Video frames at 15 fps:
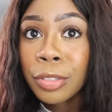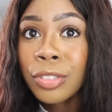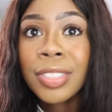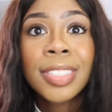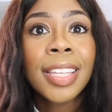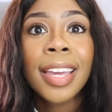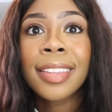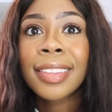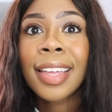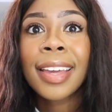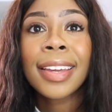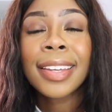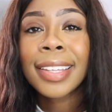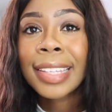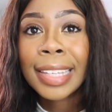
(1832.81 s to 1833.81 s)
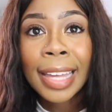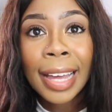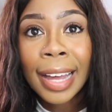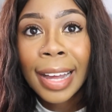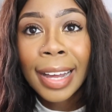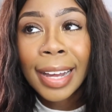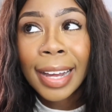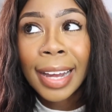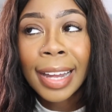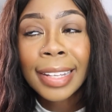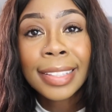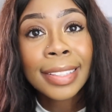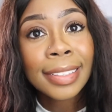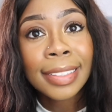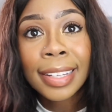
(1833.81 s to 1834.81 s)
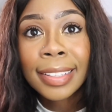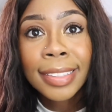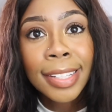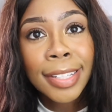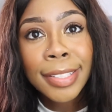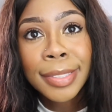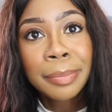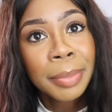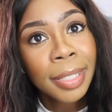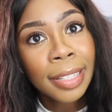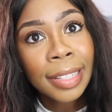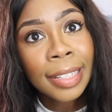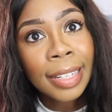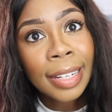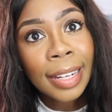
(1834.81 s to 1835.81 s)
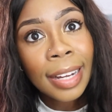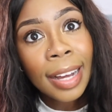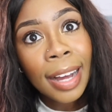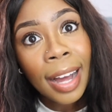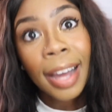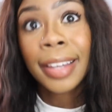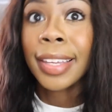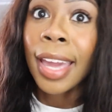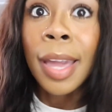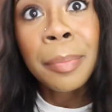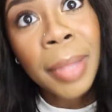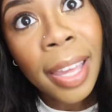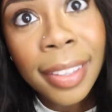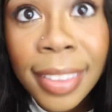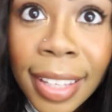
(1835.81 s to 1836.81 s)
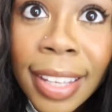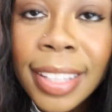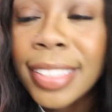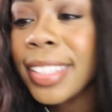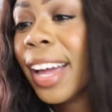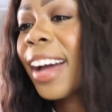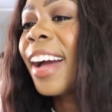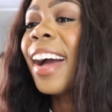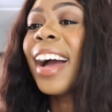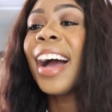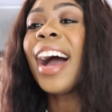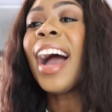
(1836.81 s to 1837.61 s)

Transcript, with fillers: She's saying like, yeah, I look like this, but I came like this. I,